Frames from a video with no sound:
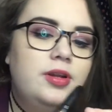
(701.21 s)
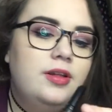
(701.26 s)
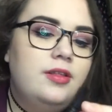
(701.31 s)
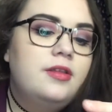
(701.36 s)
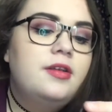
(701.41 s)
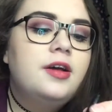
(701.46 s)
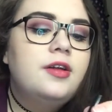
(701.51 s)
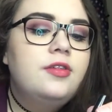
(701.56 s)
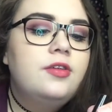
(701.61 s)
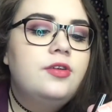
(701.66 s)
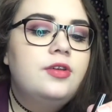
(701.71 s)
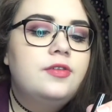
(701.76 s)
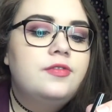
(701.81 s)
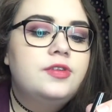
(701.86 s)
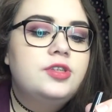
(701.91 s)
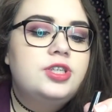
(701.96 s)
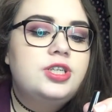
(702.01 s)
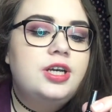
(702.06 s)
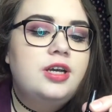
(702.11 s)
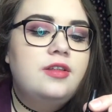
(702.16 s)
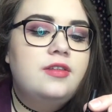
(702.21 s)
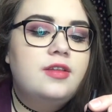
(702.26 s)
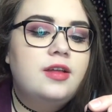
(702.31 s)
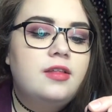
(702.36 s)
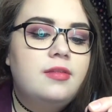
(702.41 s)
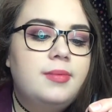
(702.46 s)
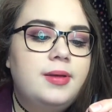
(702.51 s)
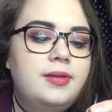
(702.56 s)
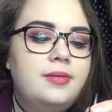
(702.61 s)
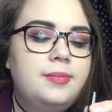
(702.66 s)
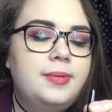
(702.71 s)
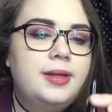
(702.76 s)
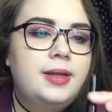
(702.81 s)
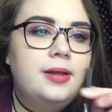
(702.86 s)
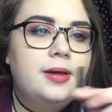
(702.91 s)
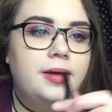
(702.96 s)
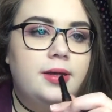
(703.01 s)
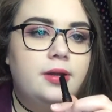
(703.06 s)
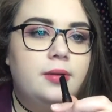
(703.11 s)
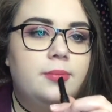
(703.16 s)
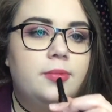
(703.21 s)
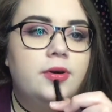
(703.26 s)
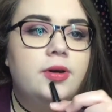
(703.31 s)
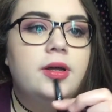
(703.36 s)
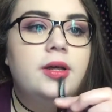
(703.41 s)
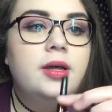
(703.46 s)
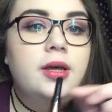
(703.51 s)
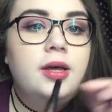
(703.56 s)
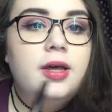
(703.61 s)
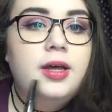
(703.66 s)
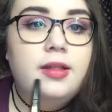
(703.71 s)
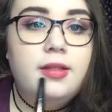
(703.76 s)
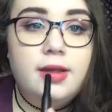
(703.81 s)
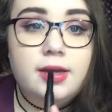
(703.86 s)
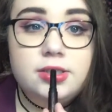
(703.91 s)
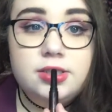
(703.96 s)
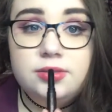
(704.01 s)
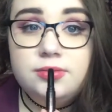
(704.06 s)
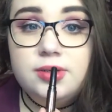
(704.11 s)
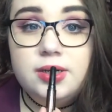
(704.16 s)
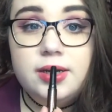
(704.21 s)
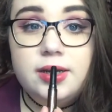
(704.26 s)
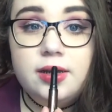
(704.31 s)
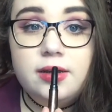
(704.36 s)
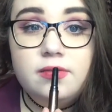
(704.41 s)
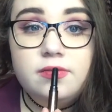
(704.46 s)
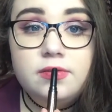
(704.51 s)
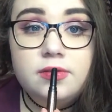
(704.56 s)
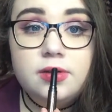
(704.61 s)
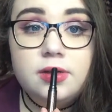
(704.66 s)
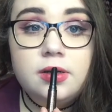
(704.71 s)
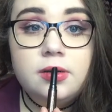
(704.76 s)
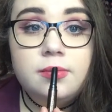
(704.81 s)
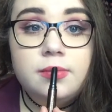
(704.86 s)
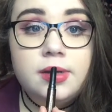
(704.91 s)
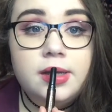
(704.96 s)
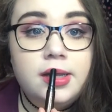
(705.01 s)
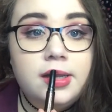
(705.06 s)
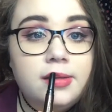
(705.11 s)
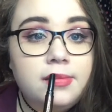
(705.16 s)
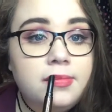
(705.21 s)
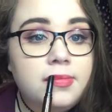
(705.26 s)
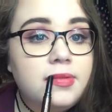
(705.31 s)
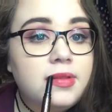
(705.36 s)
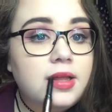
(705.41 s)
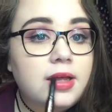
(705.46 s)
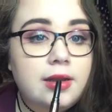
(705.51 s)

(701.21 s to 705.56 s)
It's not 2 different shades that's meant to be a liner, but it's actually what I have on my lips,